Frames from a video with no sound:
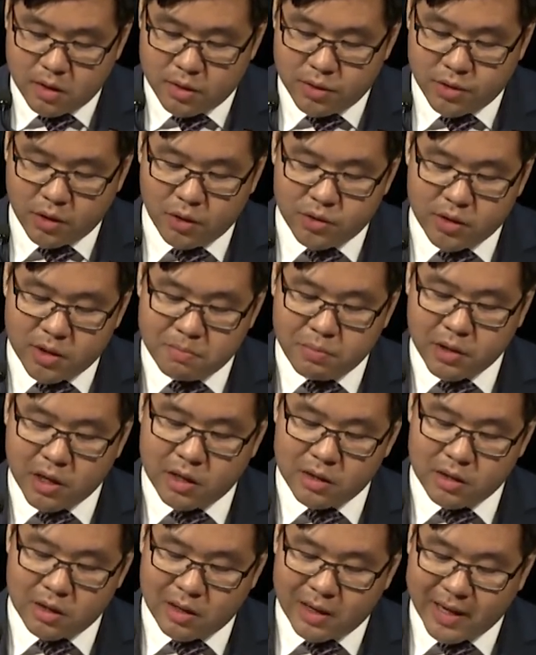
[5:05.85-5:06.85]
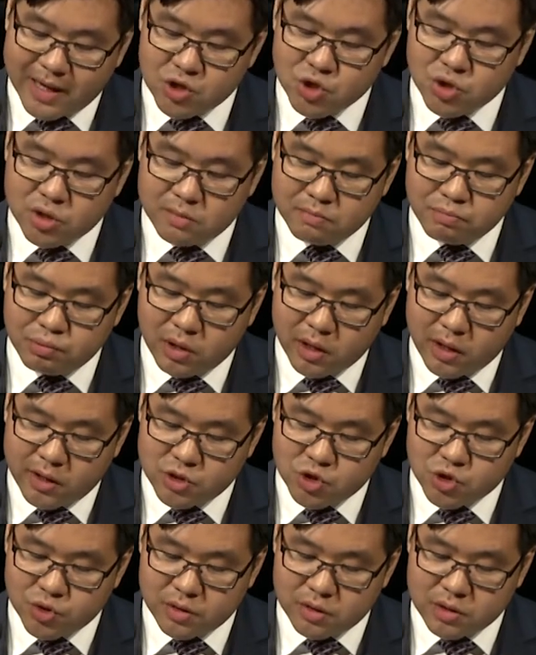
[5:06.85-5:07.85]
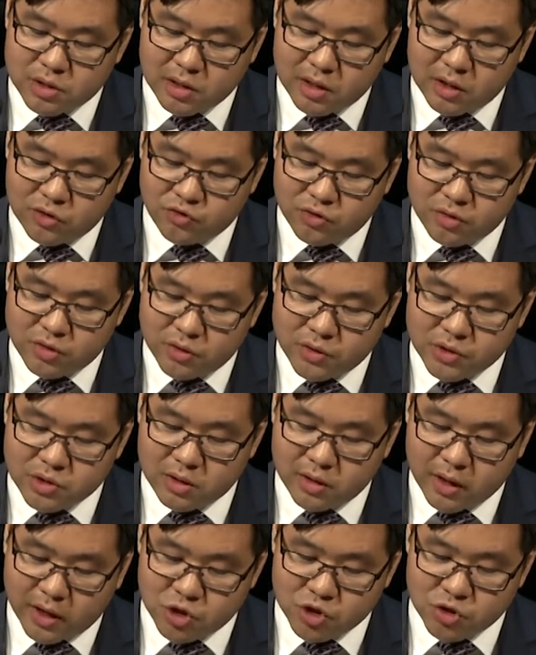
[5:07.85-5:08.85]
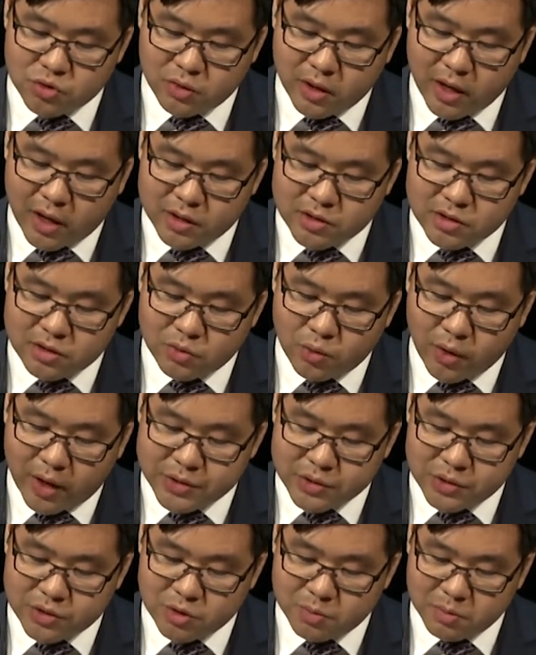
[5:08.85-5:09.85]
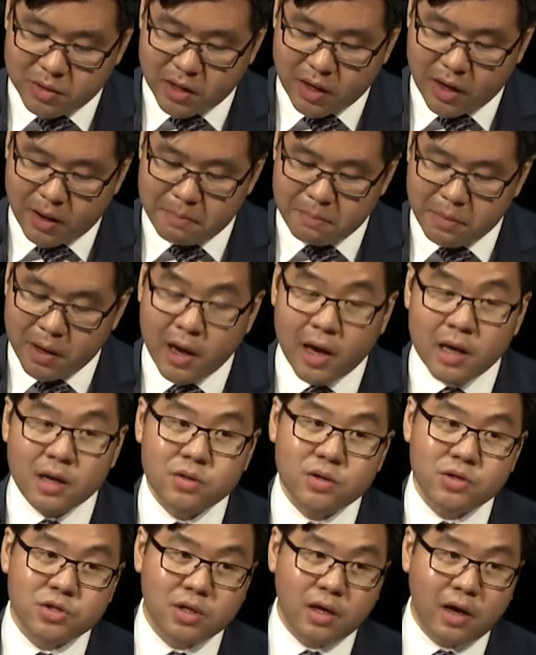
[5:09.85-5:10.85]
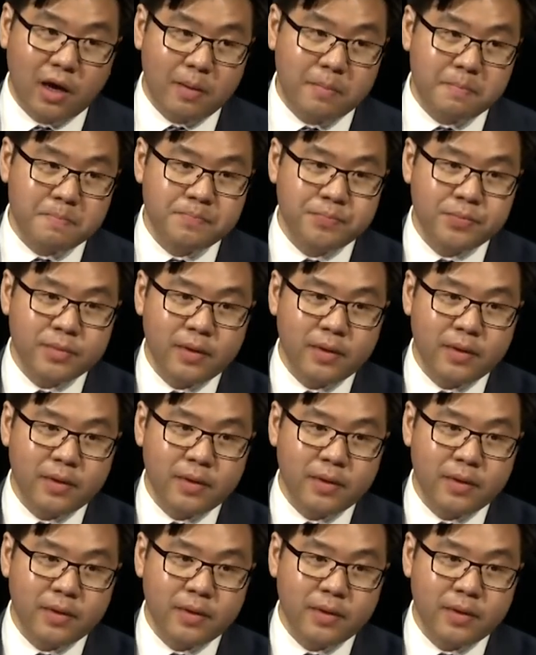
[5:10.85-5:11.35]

Though there'd been an election pledge to introduce a national anti racism campaign at the time,